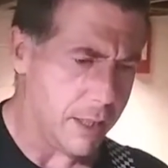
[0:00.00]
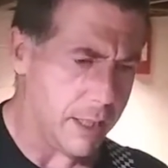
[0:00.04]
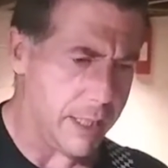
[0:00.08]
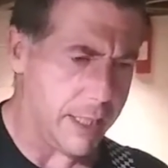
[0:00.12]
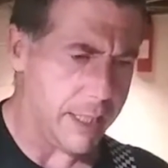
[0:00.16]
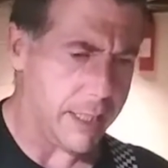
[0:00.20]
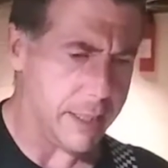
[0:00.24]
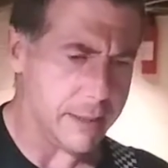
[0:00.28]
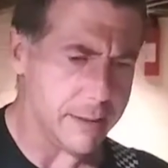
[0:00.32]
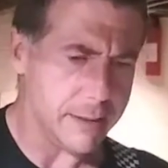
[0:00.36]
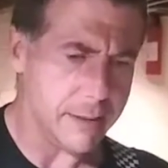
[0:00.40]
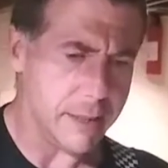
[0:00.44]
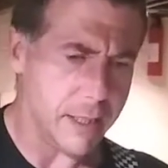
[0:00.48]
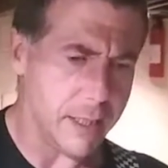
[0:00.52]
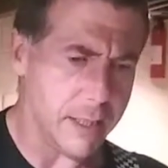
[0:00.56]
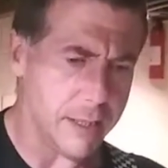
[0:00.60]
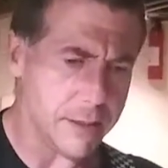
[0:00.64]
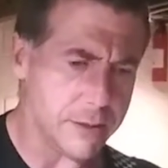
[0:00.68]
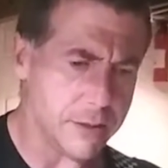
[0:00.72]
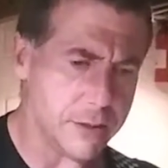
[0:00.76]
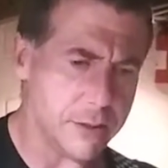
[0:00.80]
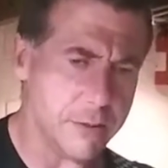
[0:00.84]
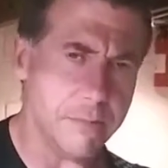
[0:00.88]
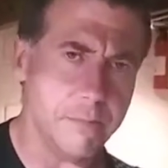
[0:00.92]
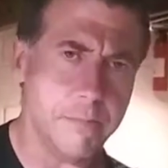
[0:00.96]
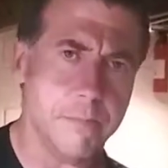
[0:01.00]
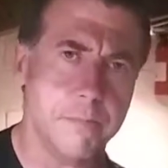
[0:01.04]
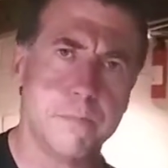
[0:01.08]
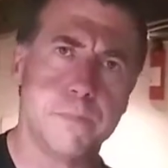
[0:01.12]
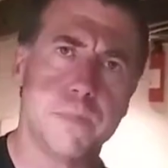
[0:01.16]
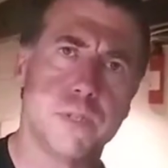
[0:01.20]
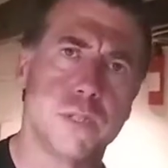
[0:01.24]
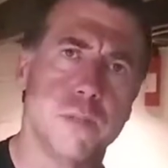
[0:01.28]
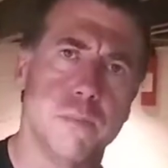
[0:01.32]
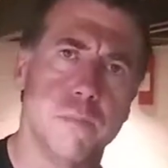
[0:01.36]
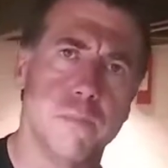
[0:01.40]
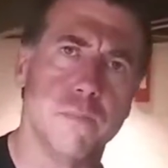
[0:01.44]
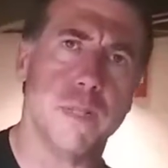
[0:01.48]
and
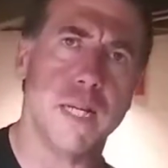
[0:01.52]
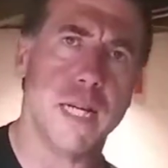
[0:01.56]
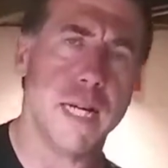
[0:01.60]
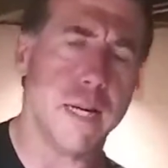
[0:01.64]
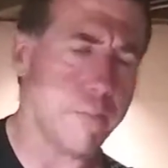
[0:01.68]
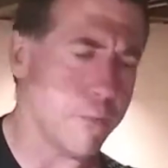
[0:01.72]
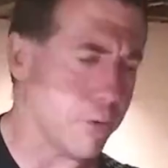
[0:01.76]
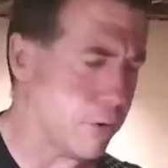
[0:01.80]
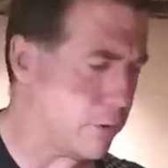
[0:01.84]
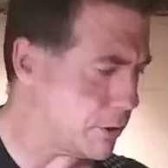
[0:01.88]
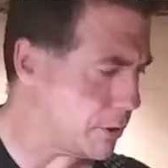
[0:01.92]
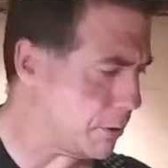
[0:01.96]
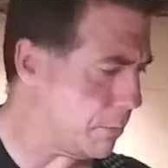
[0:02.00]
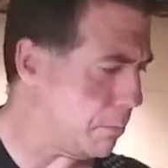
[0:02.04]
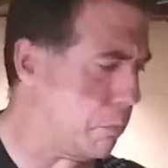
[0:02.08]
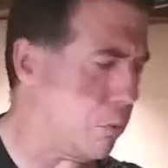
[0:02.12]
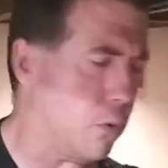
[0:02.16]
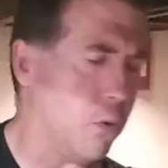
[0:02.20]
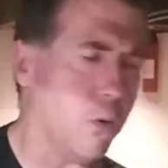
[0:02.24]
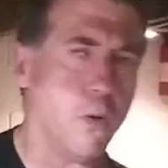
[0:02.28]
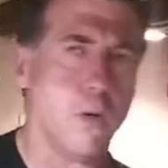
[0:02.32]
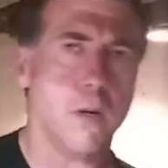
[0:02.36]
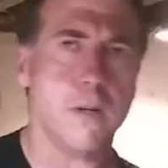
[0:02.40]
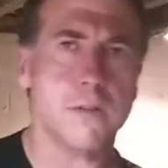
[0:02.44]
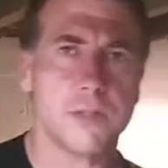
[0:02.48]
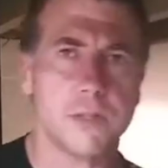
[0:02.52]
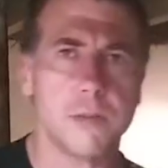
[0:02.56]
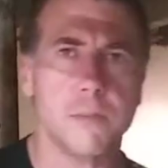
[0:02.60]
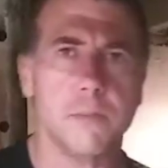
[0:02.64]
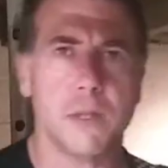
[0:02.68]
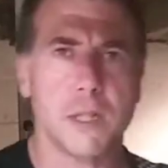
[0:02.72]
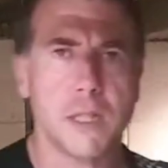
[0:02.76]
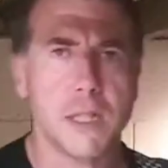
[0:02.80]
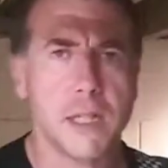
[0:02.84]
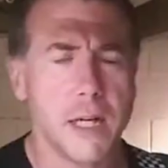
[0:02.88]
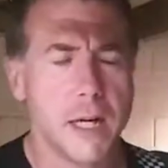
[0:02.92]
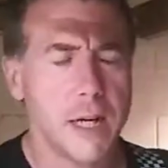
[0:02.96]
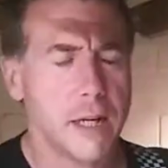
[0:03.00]
some hammer-ons and pull-offs,
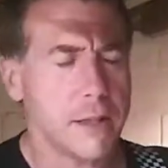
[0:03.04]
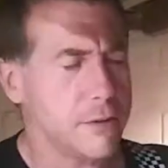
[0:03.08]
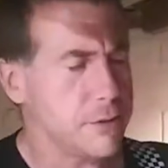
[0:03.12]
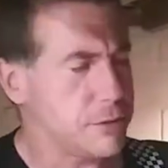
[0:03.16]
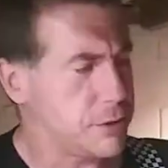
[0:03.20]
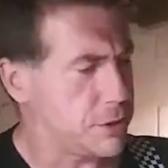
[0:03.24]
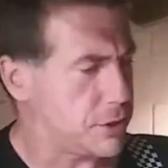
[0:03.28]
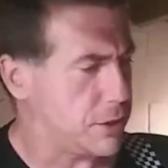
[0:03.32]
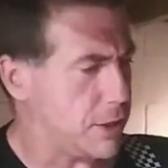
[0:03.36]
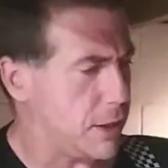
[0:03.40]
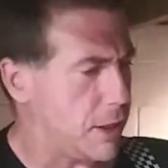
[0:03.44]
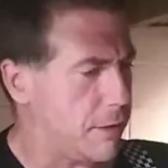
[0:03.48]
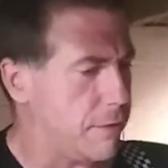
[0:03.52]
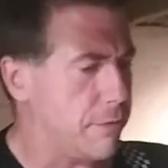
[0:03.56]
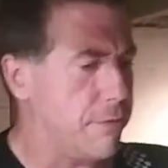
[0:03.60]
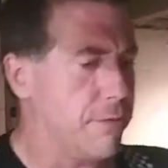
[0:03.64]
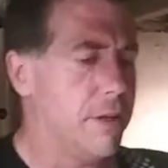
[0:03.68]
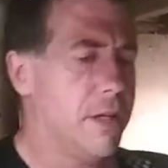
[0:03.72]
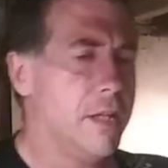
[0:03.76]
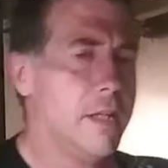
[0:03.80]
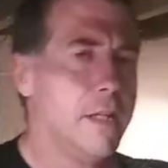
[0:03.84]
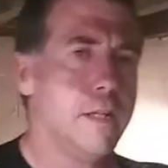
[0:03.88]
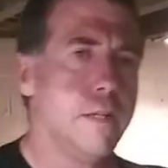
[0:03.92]
some legato stuff.